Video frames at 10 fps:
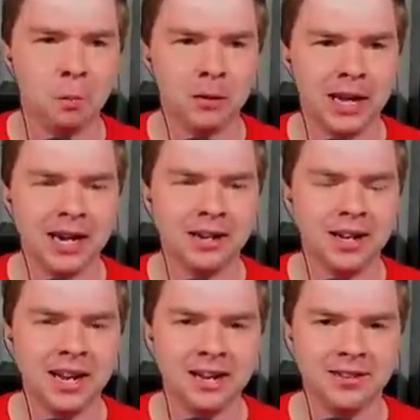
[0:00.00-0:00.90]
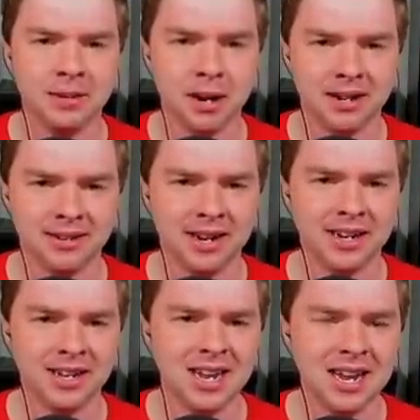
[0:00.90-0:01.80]
Outplayed, easy
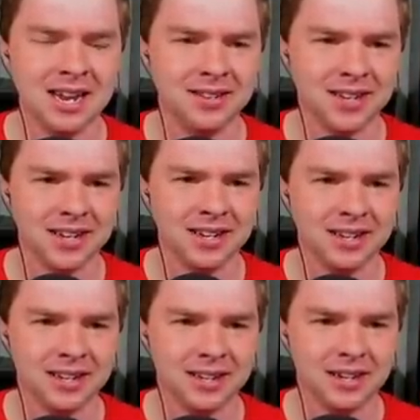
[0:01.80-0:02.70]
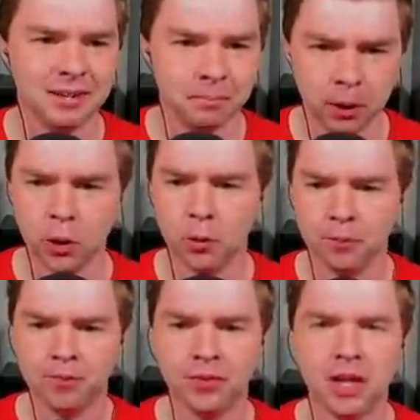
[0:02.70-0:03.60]
Meditite, easy. Boom.